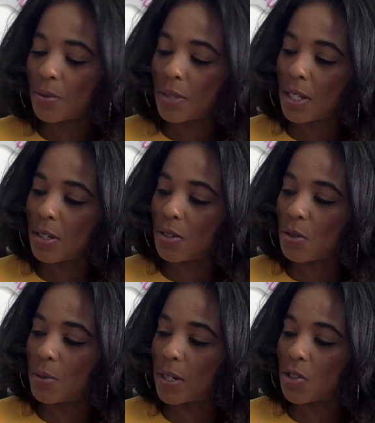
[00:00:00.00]
These
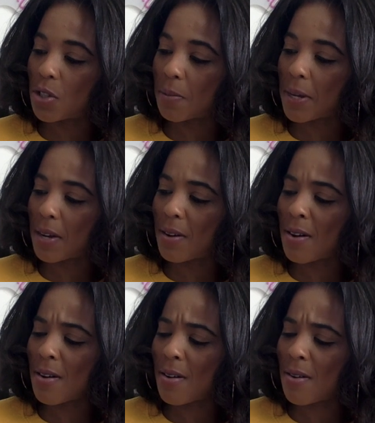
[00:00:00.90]
two want to jump out.
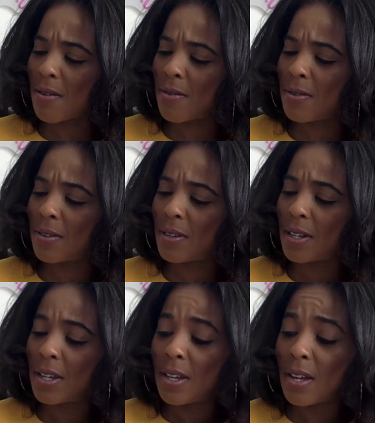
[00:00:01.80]
Aw.
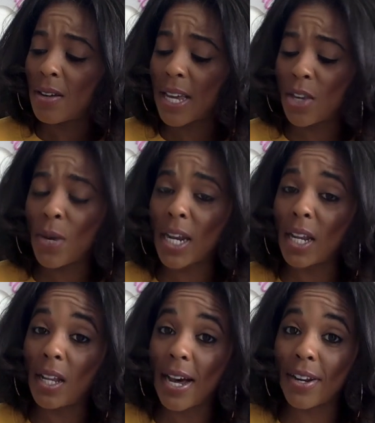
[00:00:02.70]
Okay, you had a
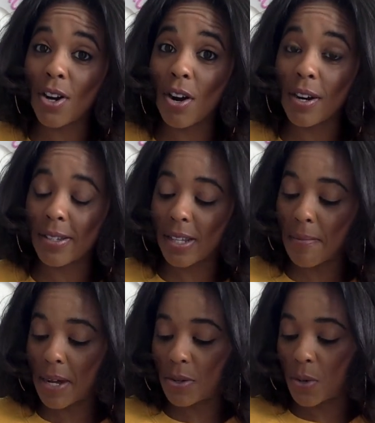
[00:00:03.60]
lot of cards
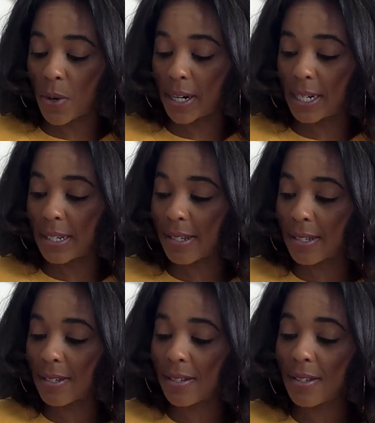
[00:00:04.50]
come out,
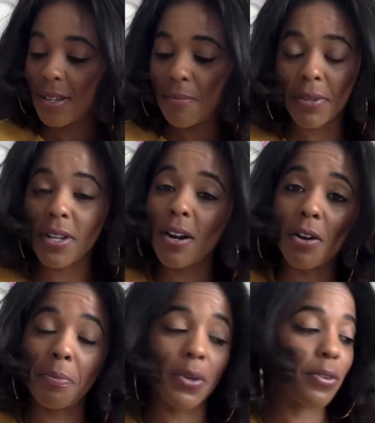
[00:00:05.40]
Aquarius. But they're
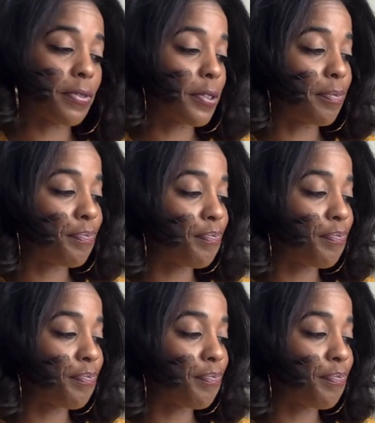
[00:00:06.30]
all beautiful.